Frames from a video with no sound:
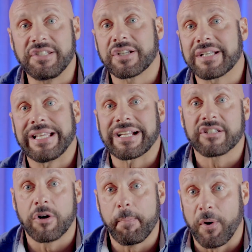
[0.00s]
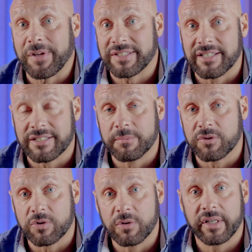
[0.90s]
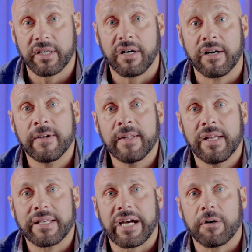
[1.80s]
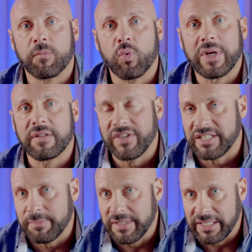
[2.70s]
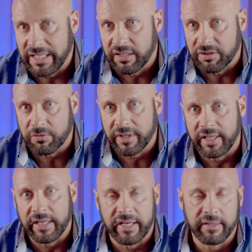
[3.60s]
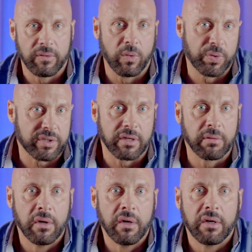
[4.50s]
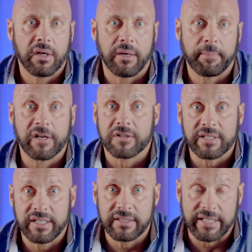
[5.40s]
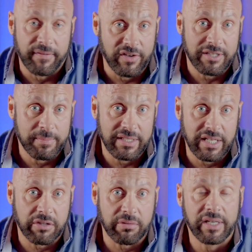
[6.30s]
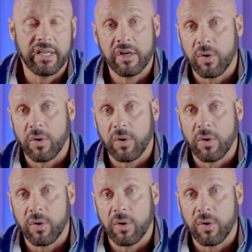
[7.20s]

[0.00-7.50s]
interconnected our body systems truly are. Now, with vitamin D3, I also uh, personally take vitamin D3